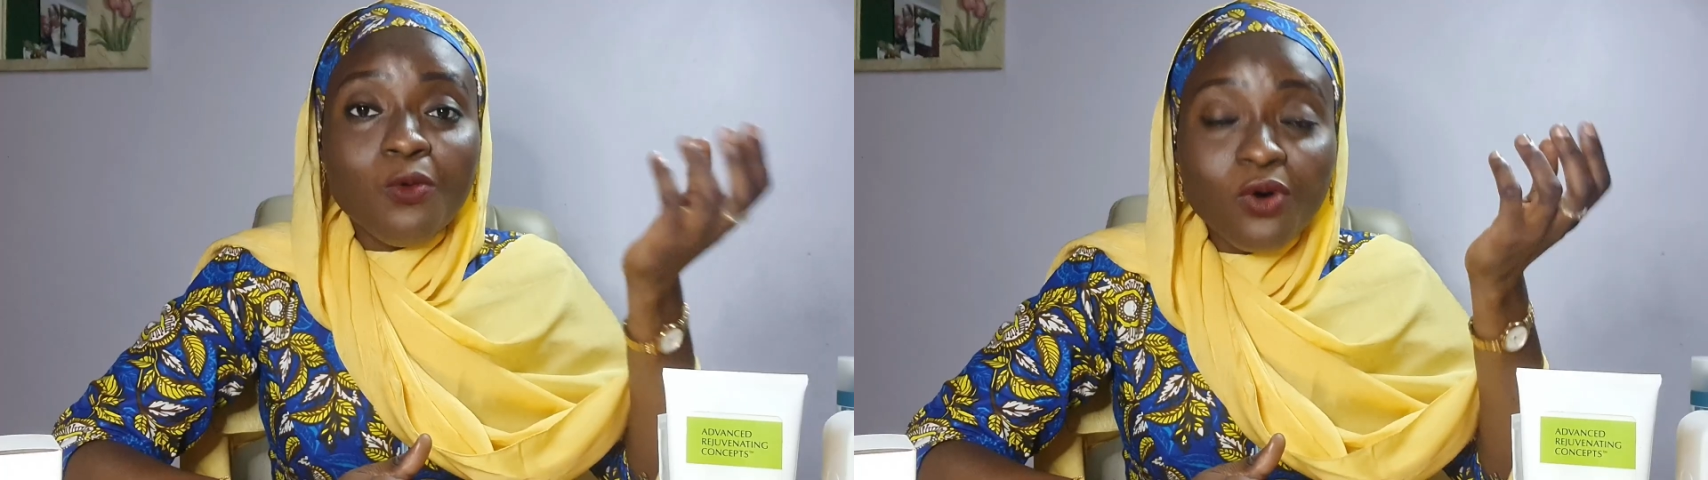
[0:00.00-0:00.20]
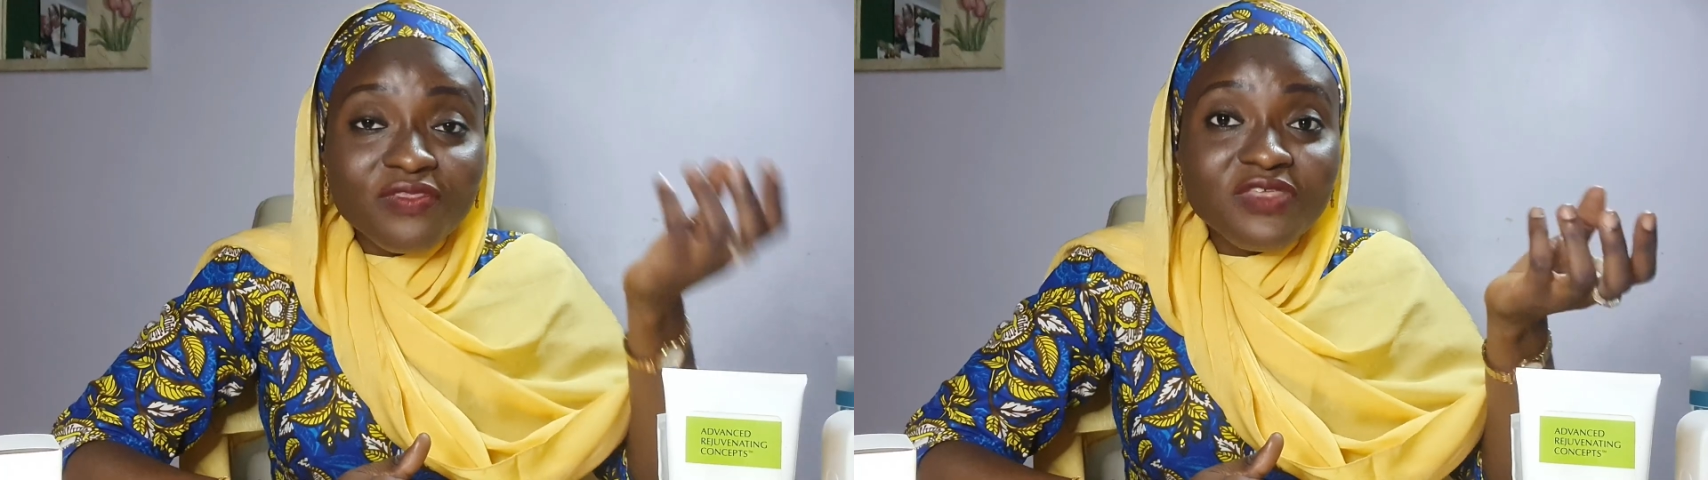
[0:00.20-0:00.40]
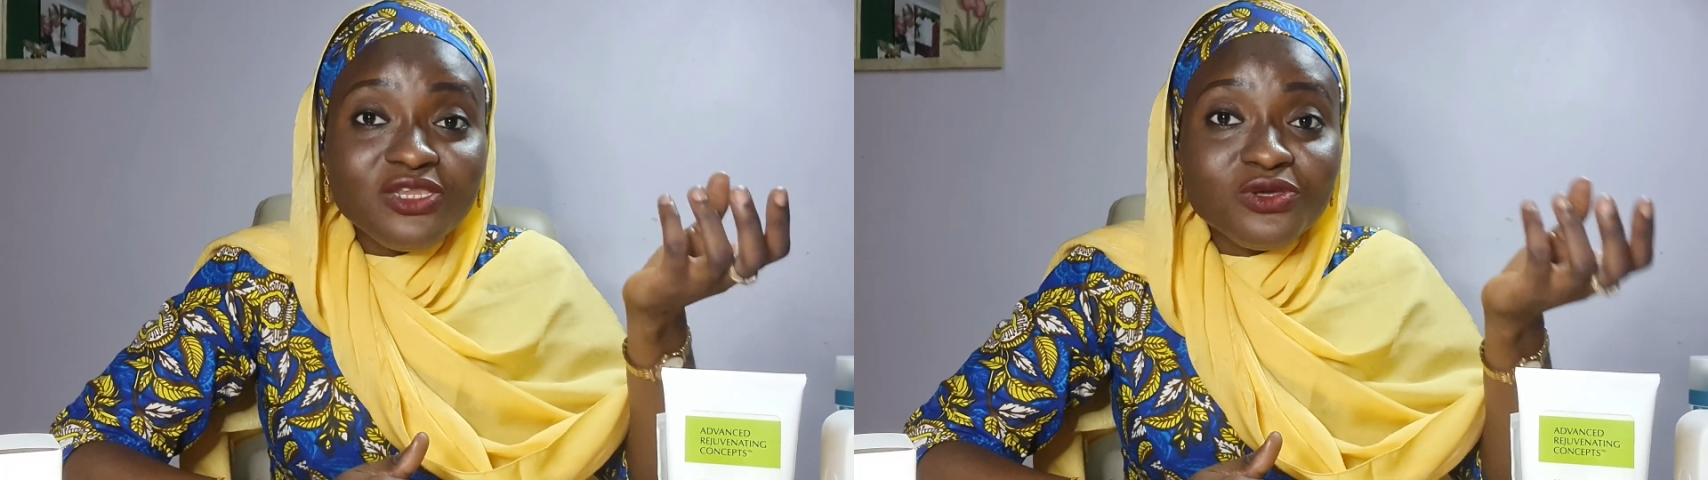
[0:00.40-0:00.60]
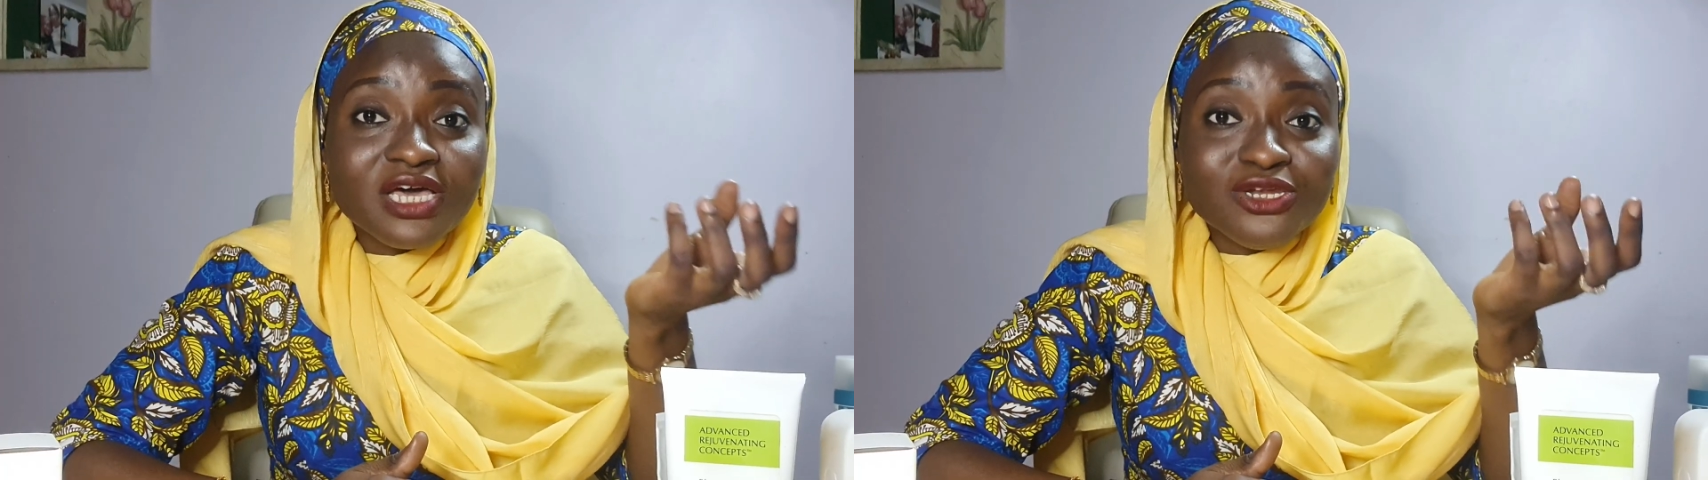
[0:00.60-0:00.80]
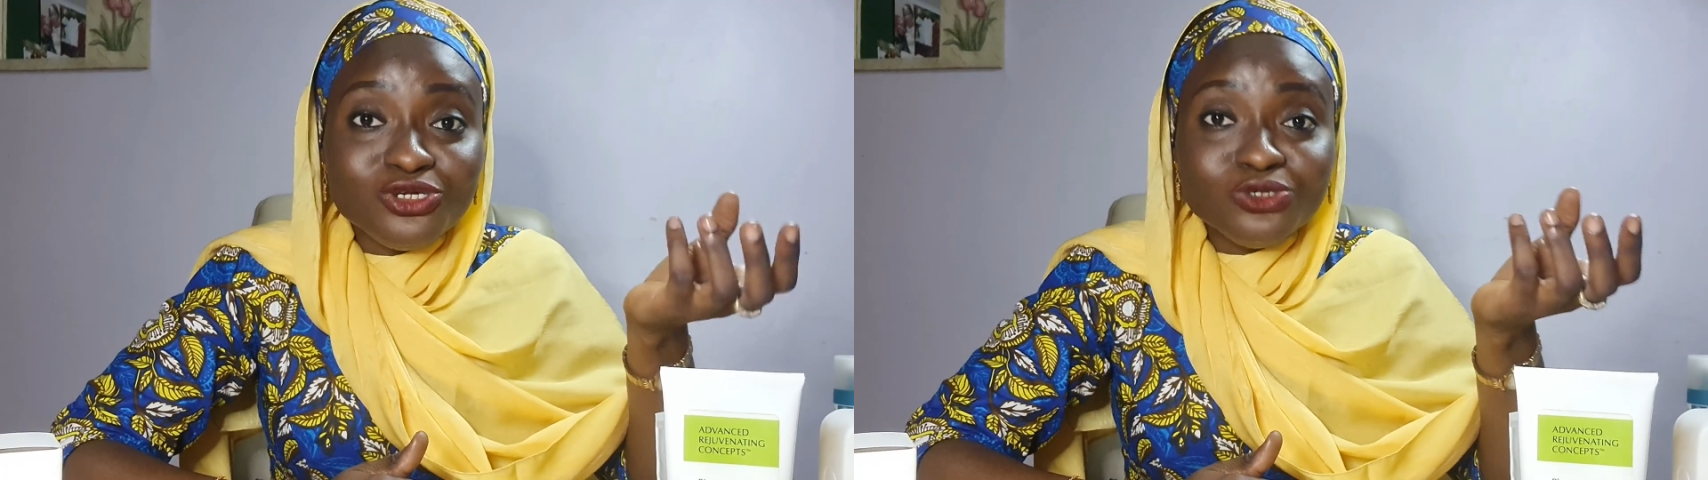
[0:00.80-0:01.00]
one thing you
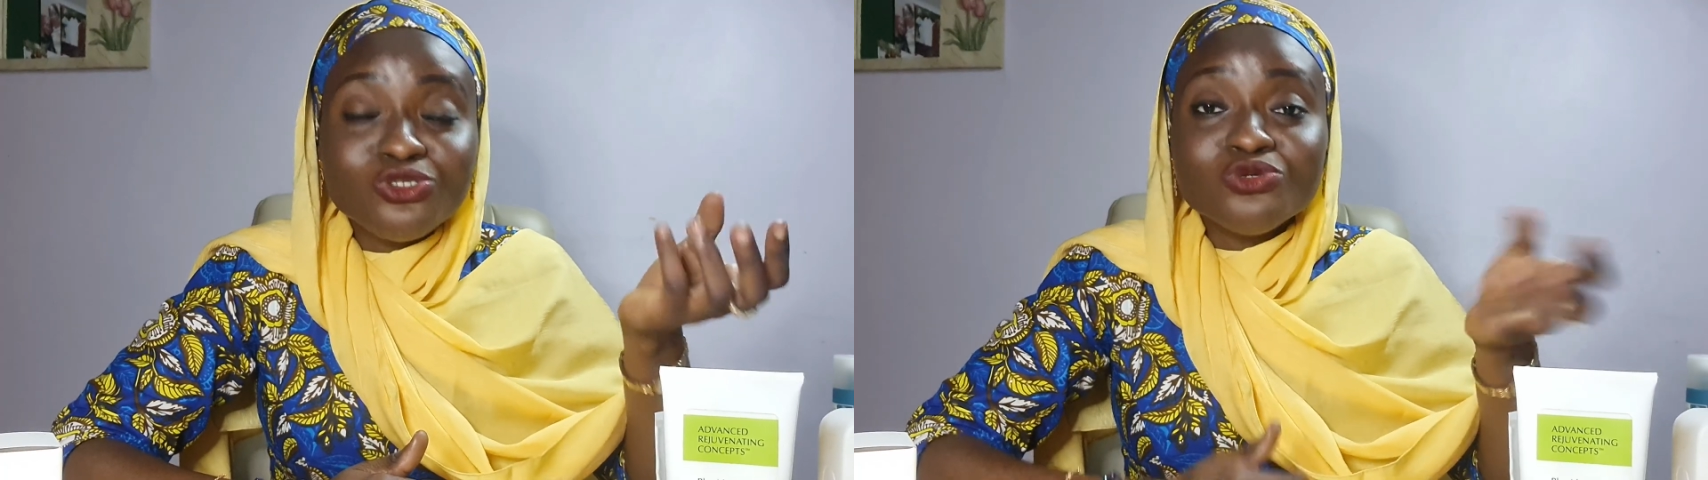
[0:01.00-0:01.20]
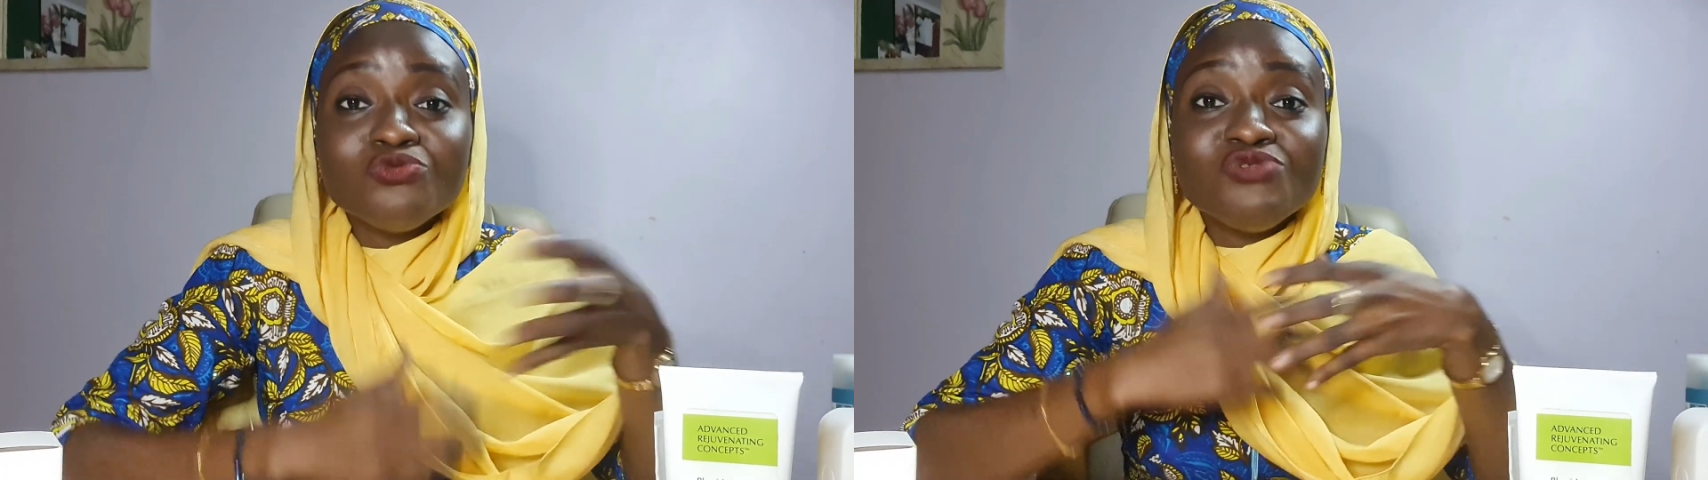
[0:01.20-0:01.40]
can do to